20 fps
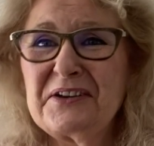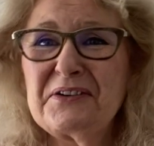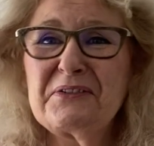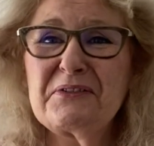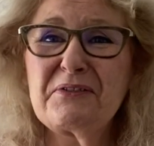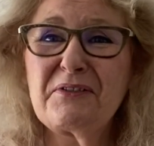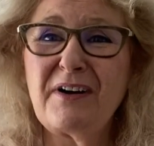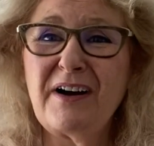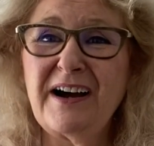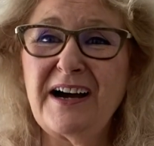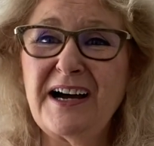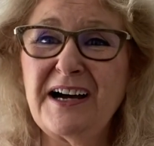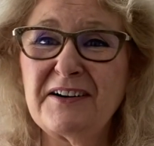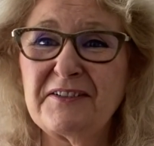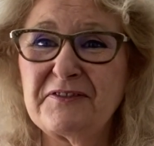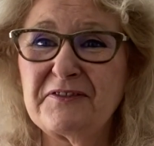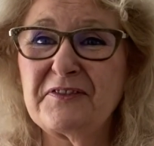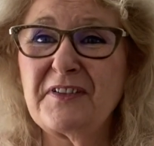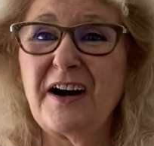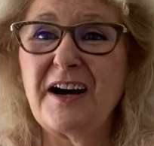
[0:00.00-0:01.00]

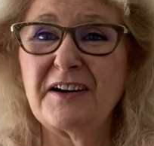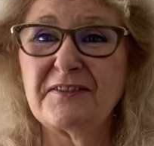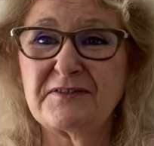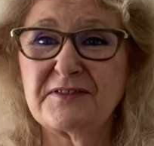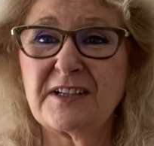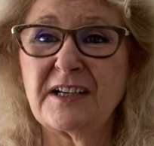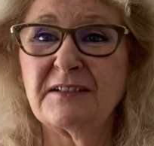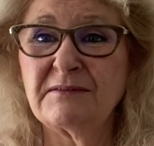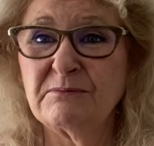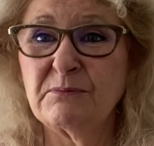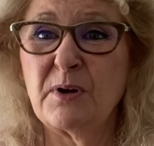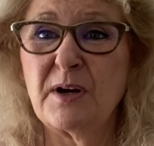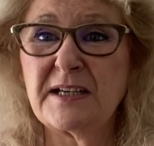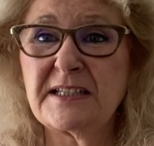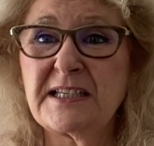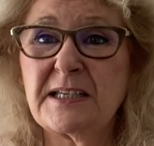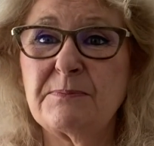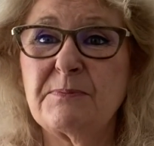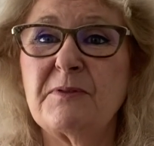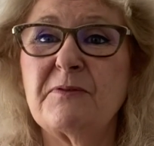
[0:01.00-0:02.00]
Right, I've done what I
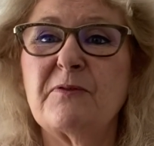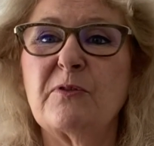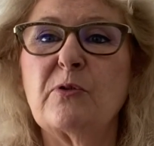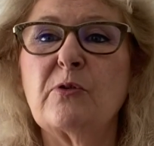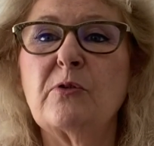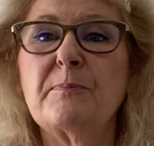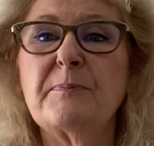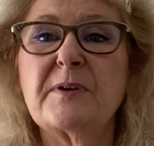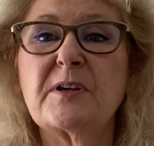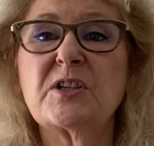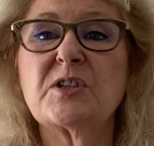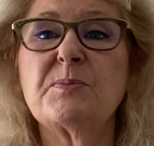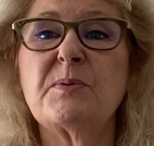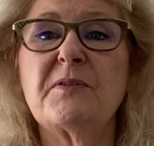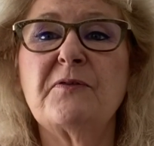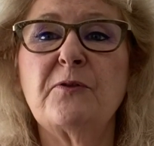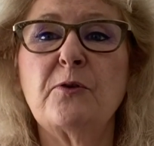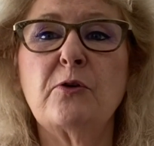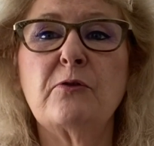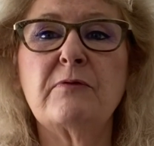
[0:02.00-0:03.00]
said before, because
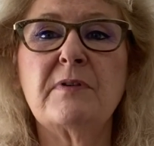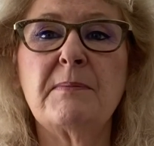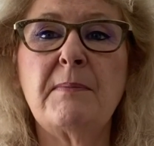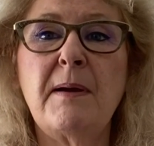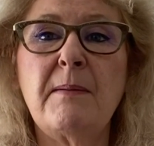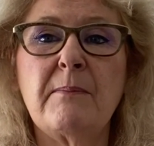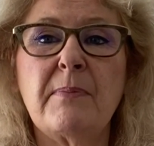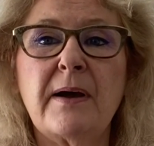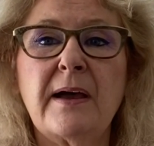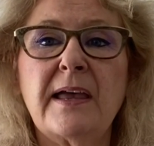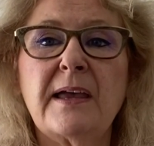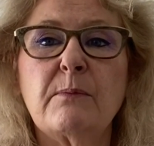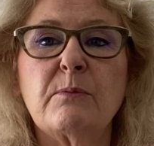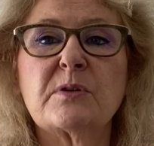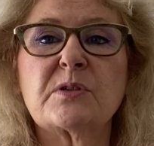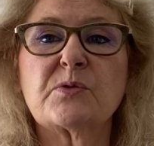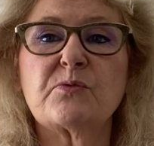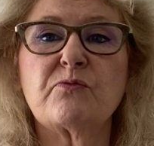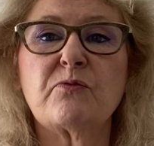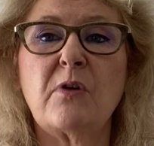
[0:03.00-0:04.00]
before, remember, it
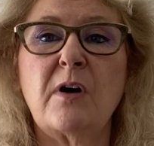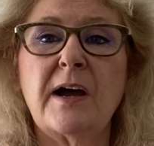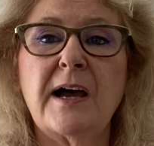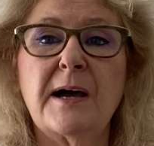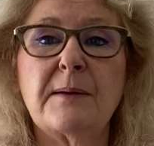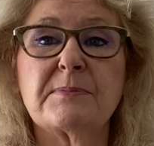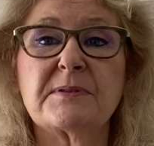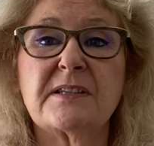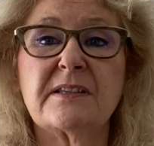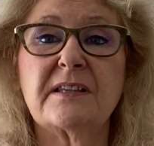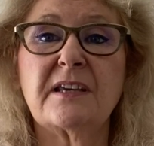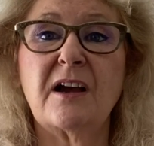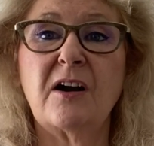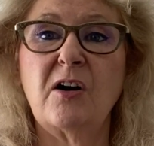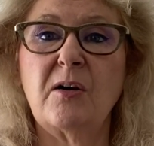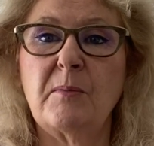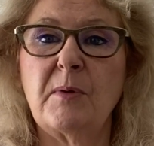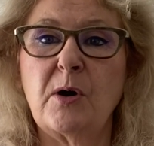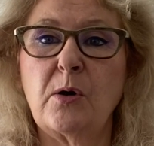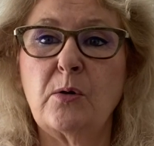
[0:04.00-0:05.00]
was right up to the
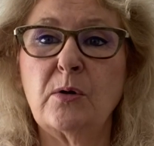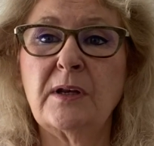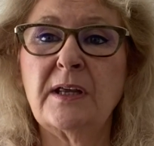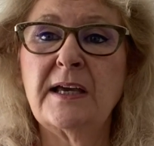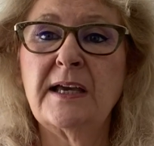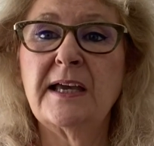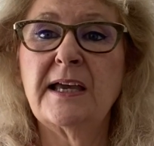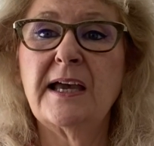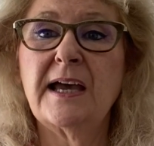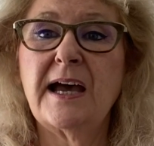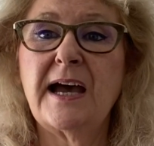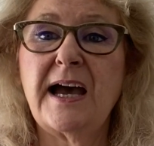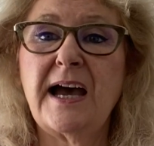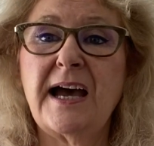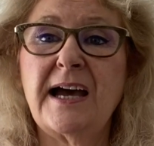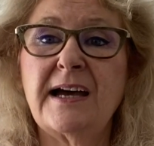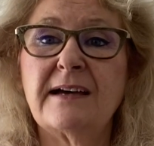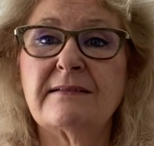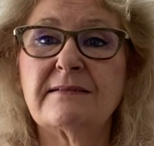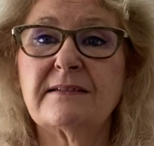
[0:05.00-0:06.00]
armhole
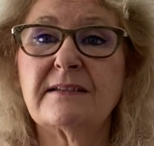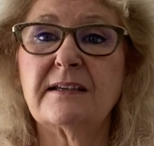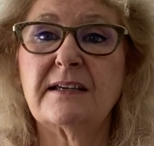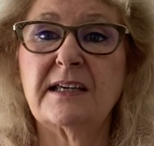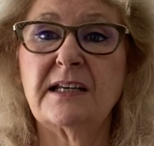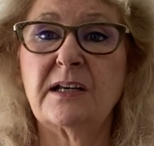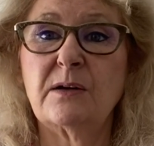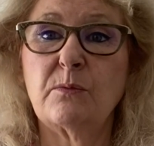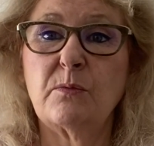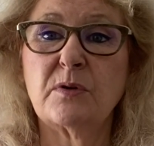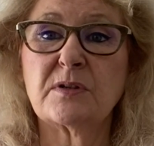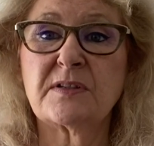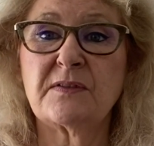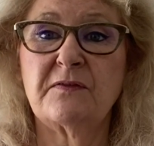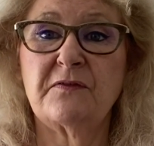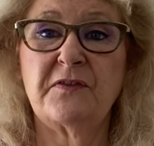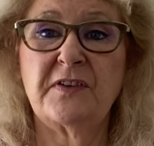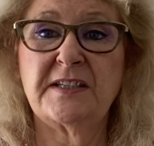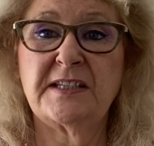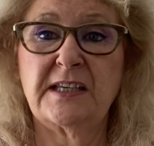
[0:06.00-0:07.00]
and it
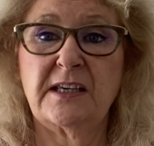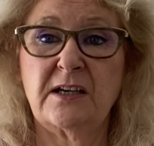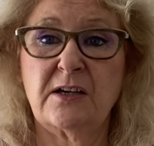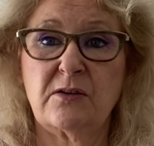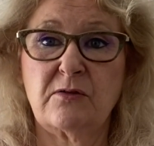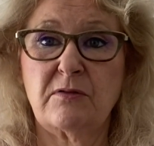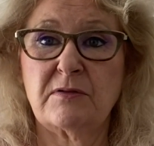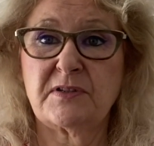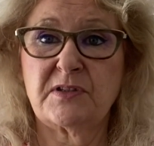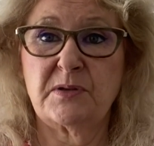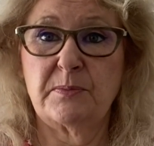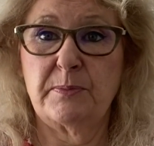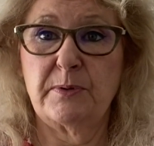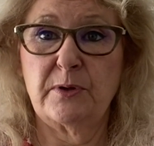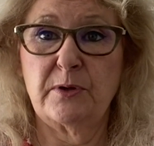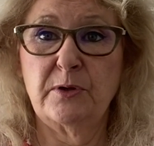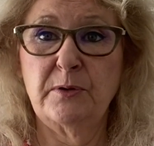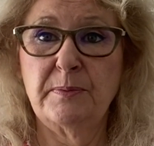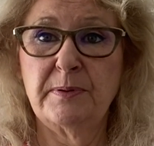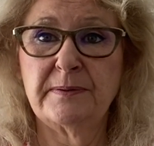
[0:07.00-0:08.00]
wasn't fitting across the boob,